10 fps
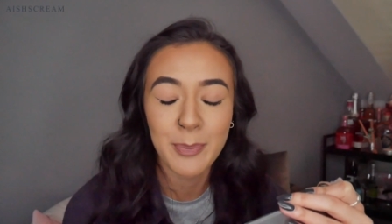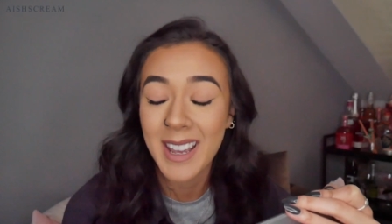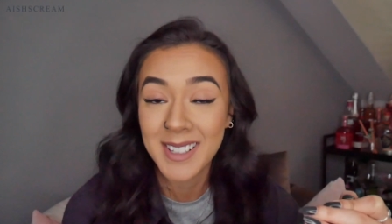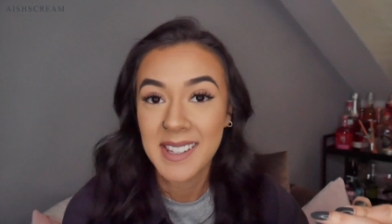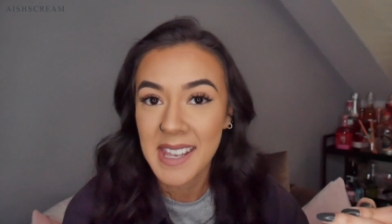
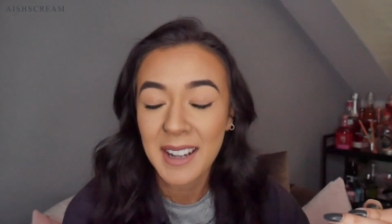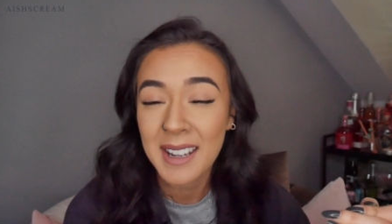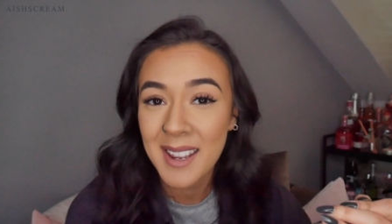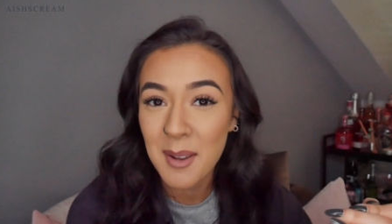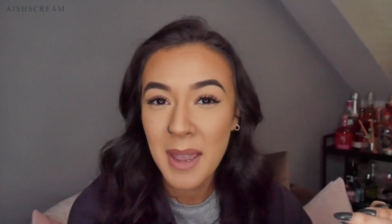better
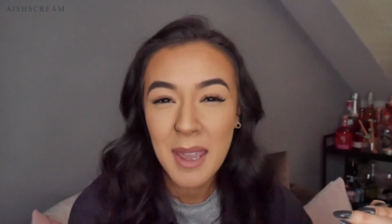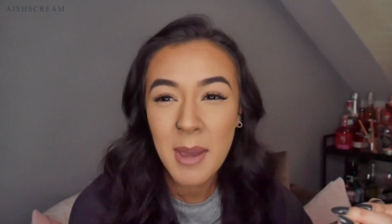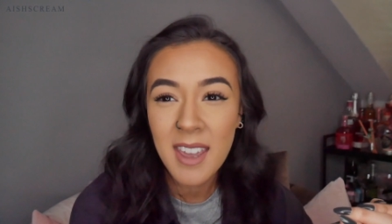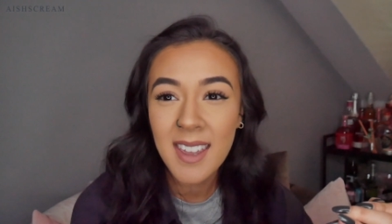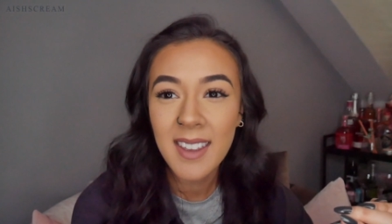technique
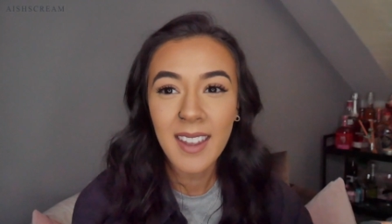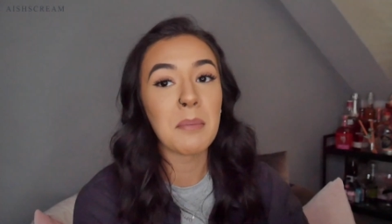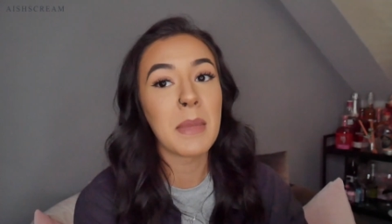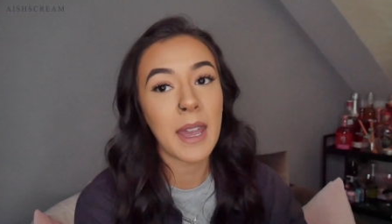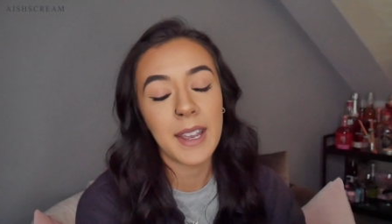maybe.
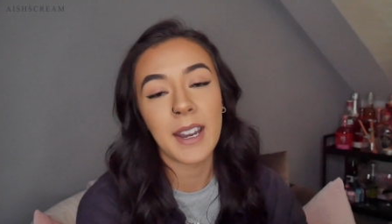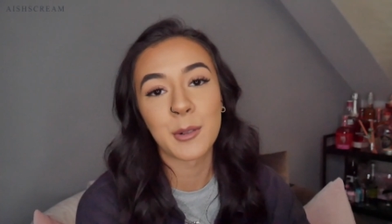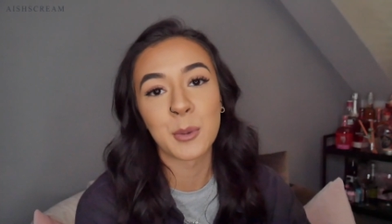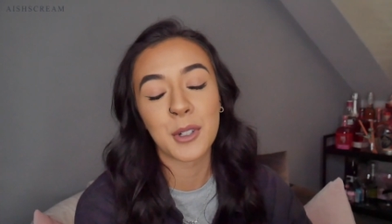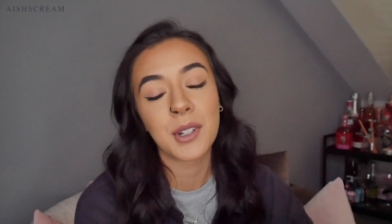May
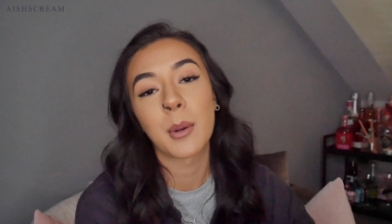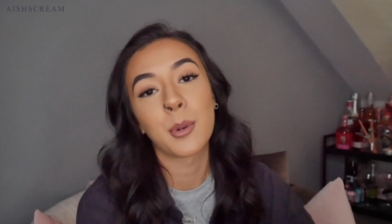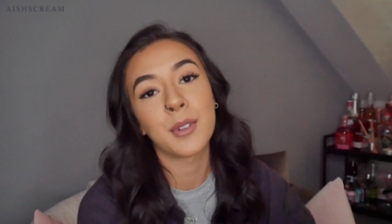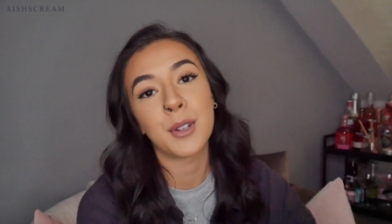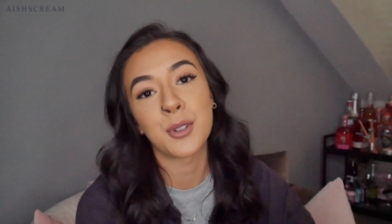have to watch a
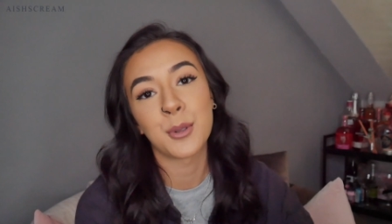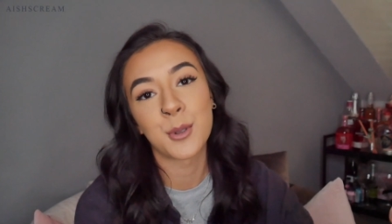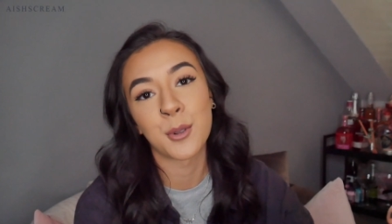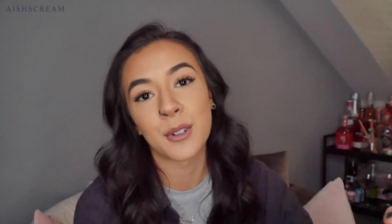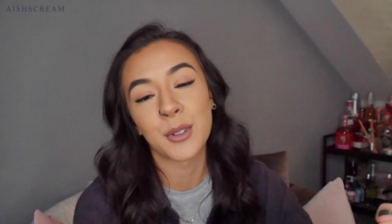couple of YouTube
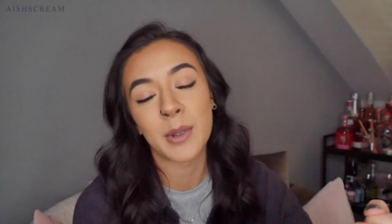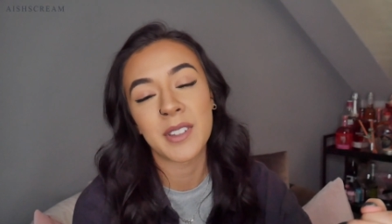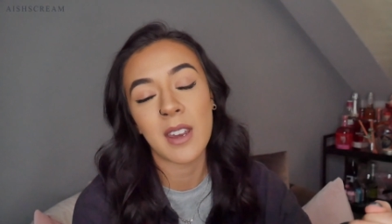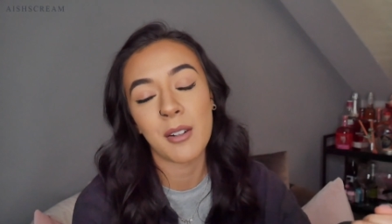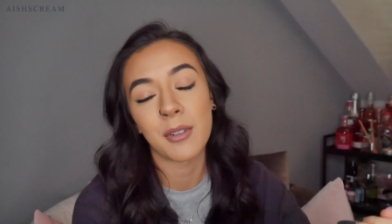tutorials
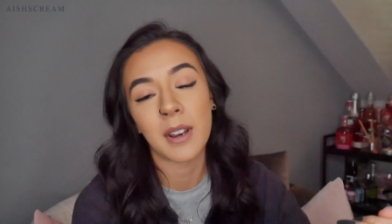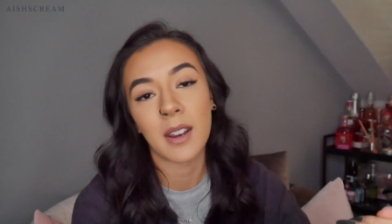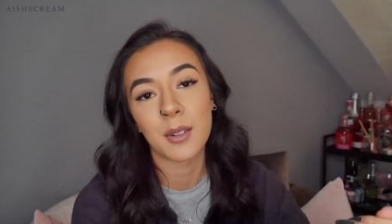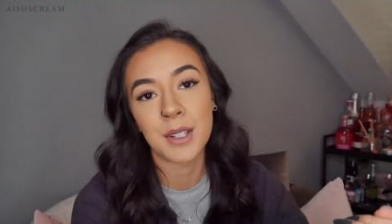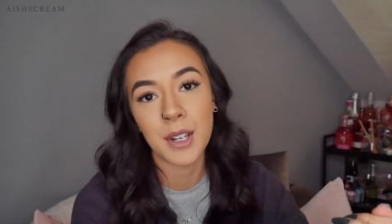myself on
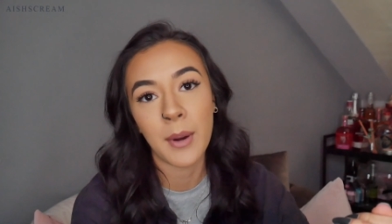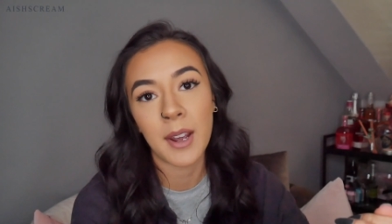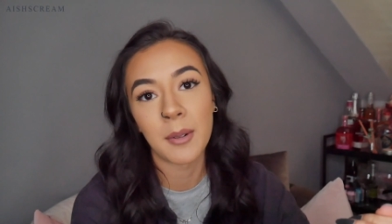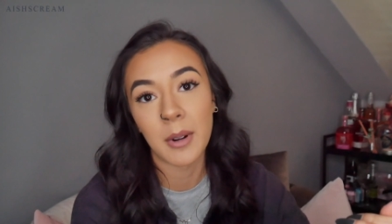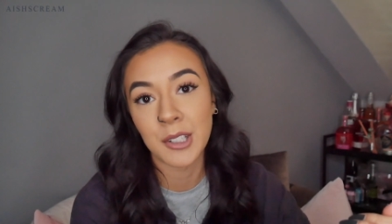how to do
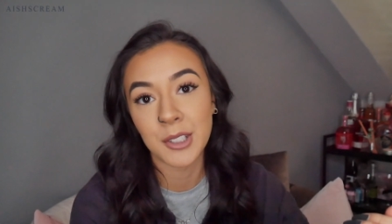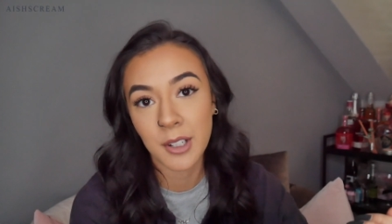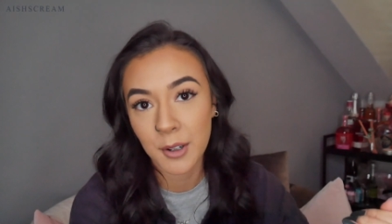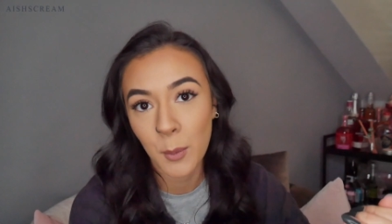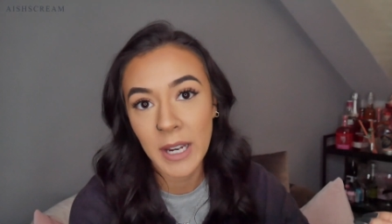it. I just
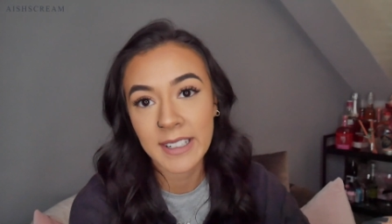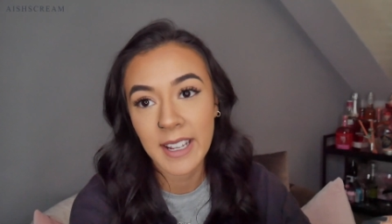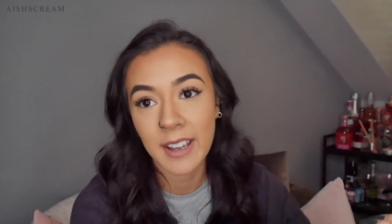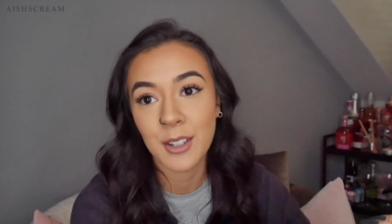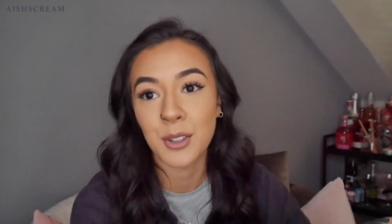kind of winged
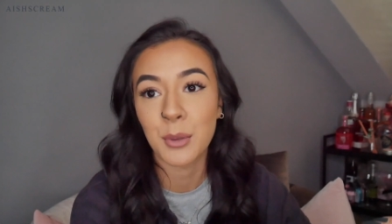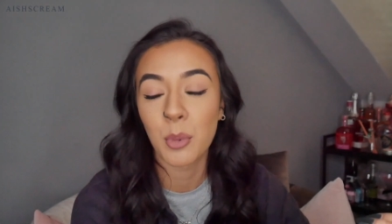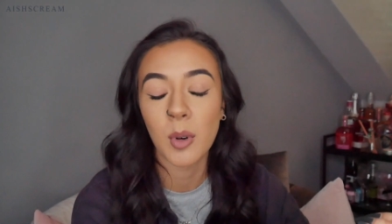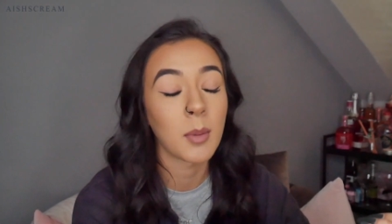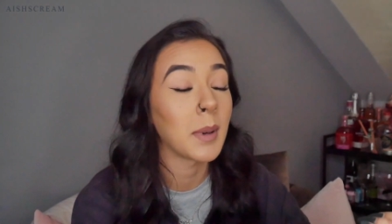it as you
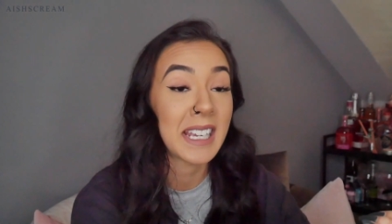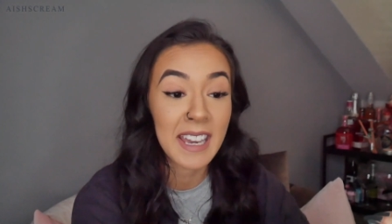probably